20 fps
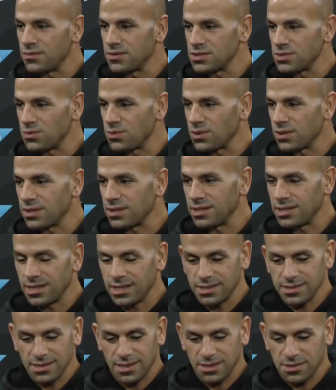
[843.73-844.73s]
He's a rookie. He
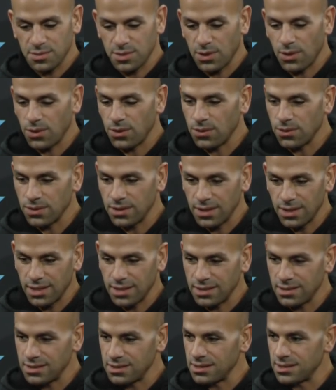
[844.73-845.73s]
has, he's been hurt
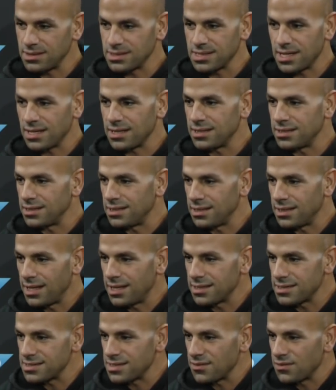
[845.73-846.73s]
and he's got a
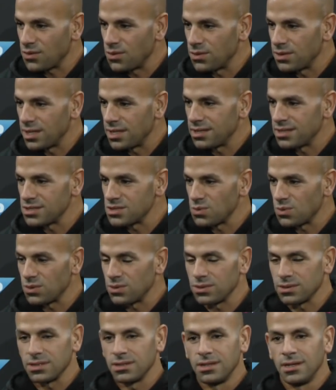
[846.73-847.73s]
lot of stuff going on in his
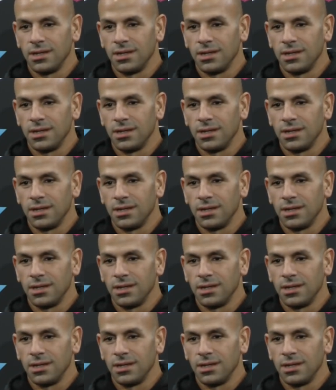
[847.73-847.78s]
world.